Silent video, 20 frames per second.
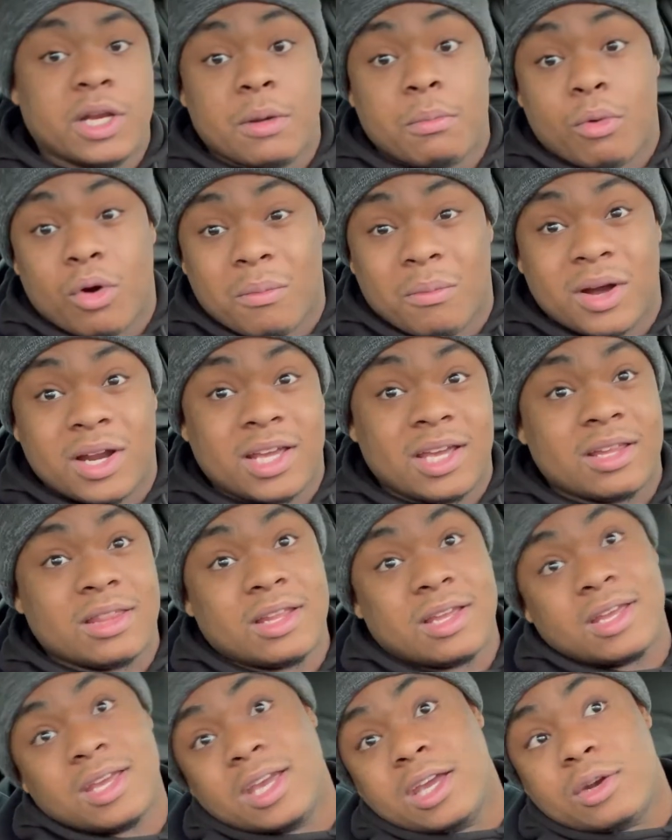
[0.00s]
more money in
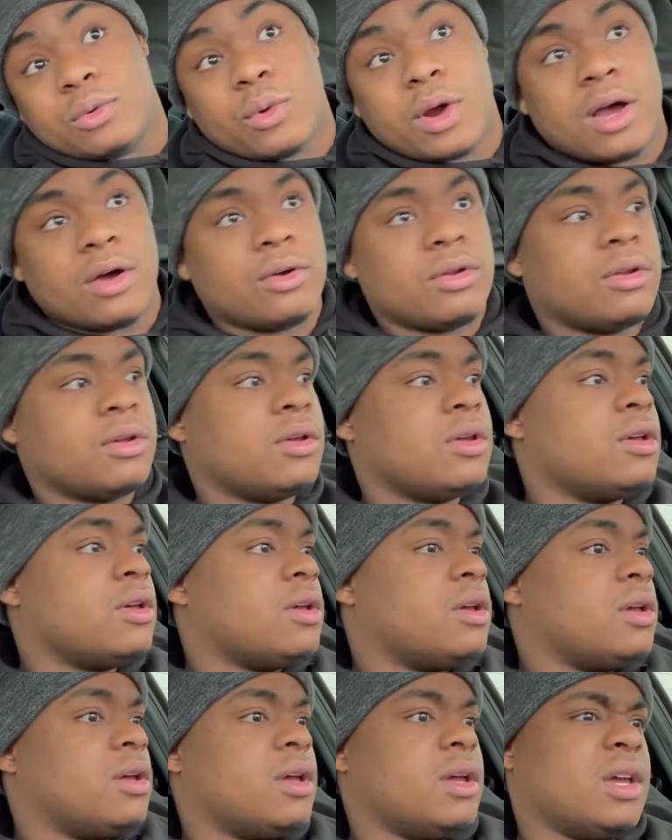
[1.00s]
the end route.
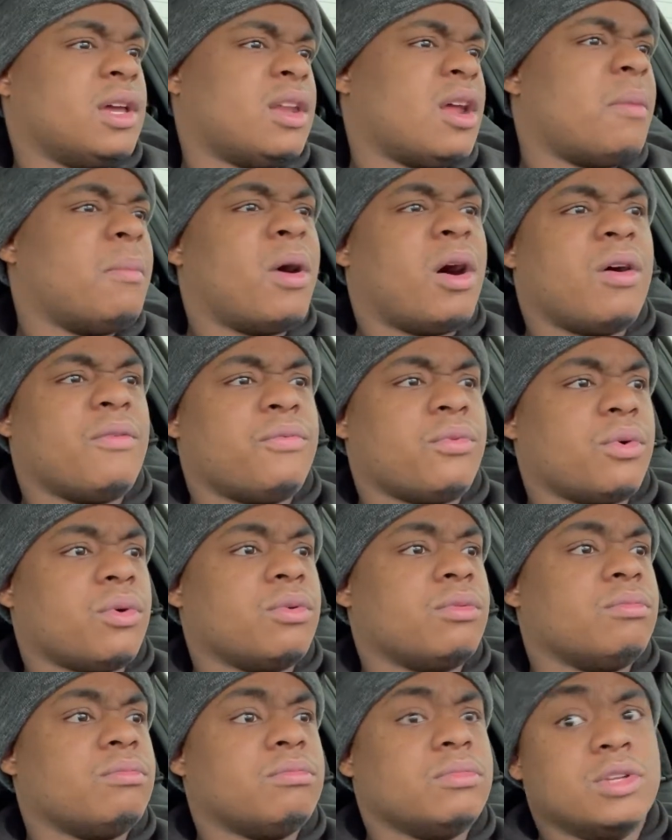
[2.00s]
And I'm all for,
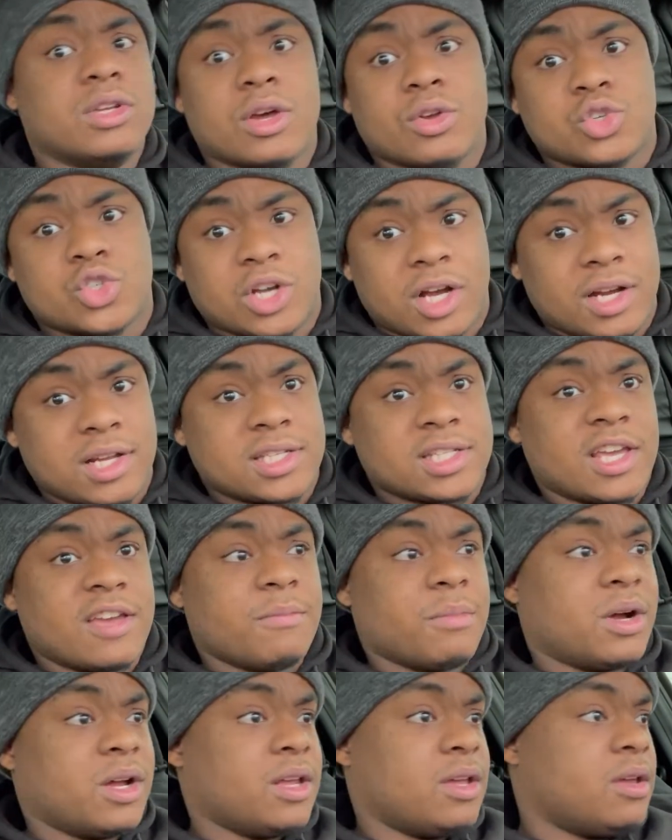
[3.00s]
you know, trying to save
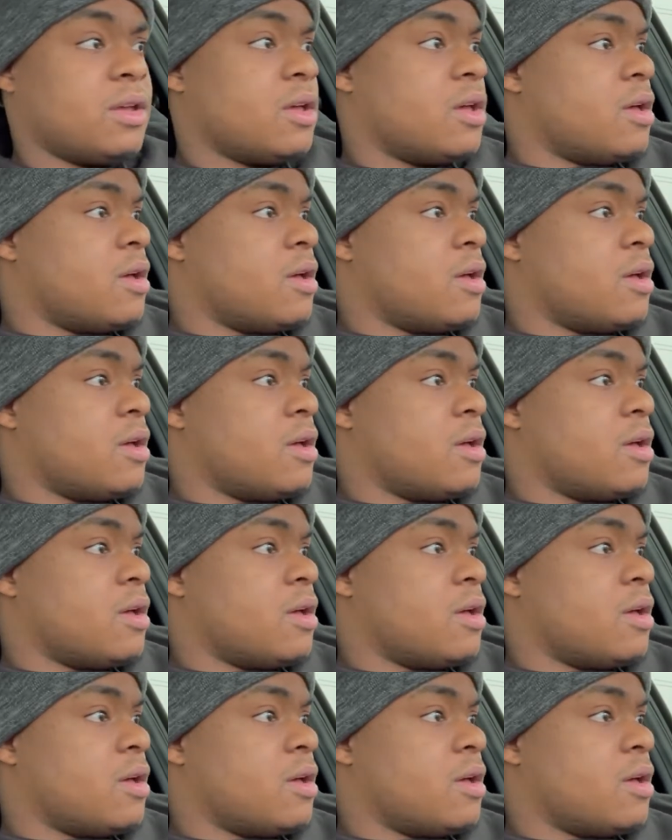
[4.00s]
money.